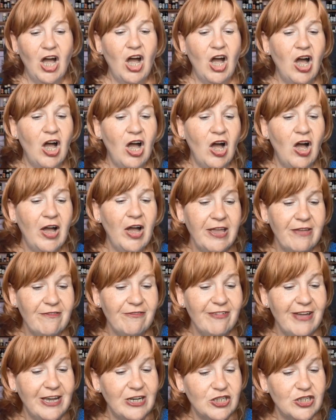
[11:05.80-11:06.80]
eye
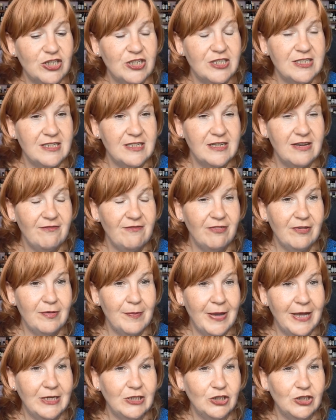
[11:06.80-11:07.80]
infections and
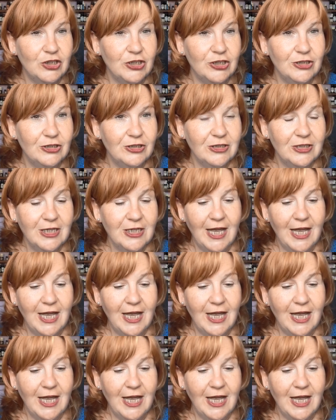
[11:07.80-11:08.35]
inflammation,